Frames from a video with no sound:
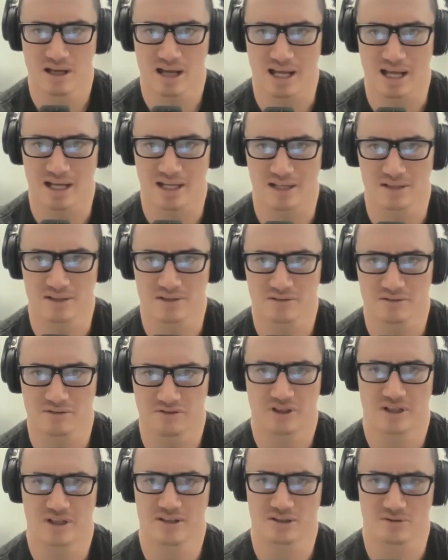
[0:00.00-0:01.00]
and
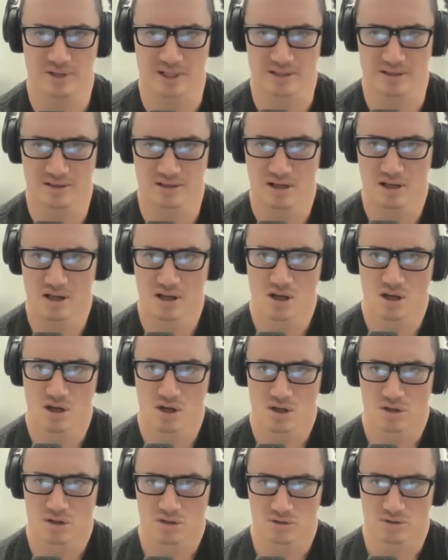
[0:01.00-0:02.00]
furthering?
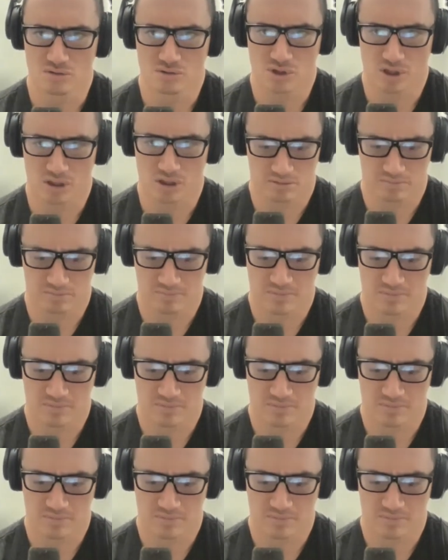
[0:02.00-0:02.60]
You've got